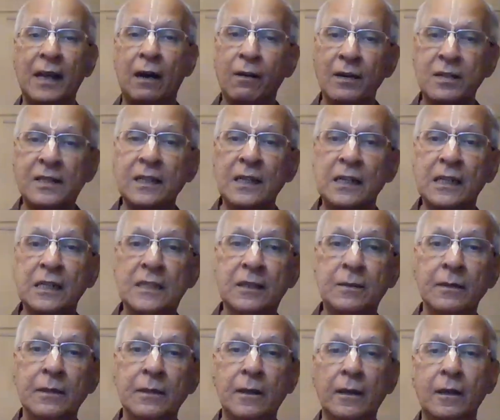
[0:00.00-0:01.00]
by
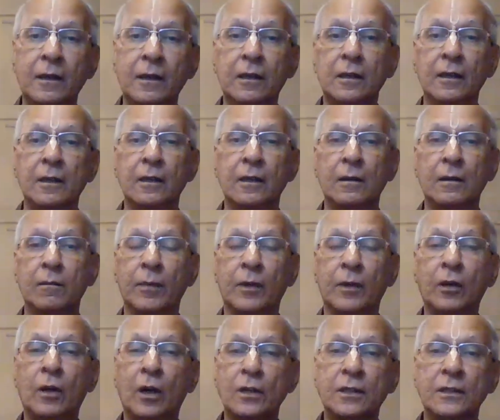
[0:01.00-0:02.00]
ourselves,
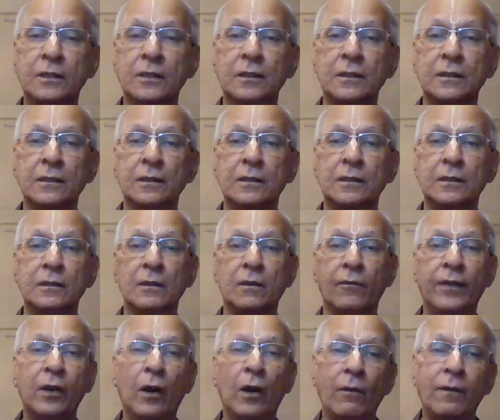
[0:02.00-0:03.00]
because
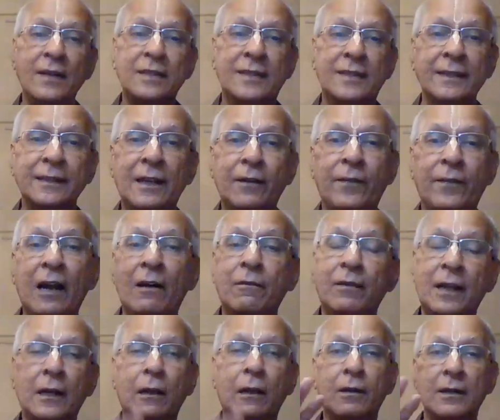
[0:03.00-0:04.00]
we always think that we
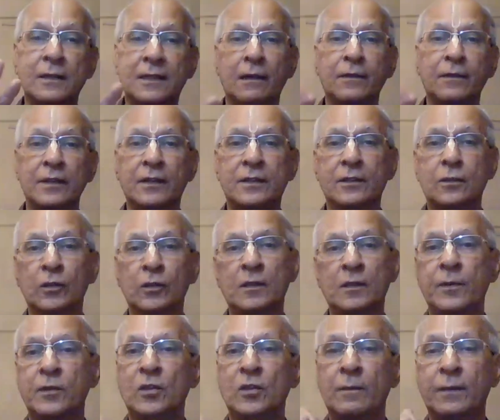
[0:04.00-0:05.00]
have done our service to
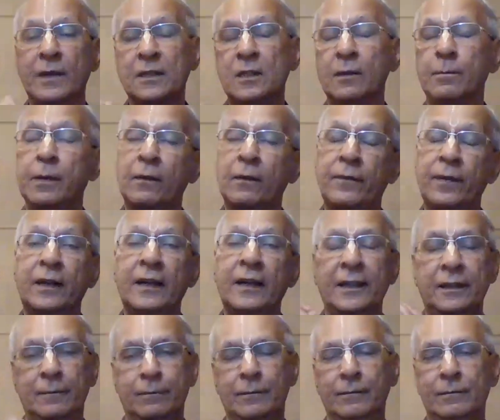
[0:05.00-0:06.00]
the spiritual master
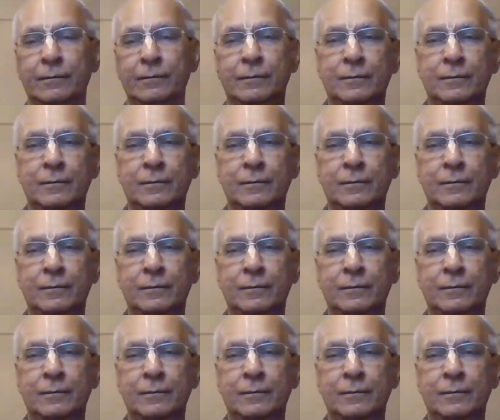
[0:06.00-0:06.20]
perfectly.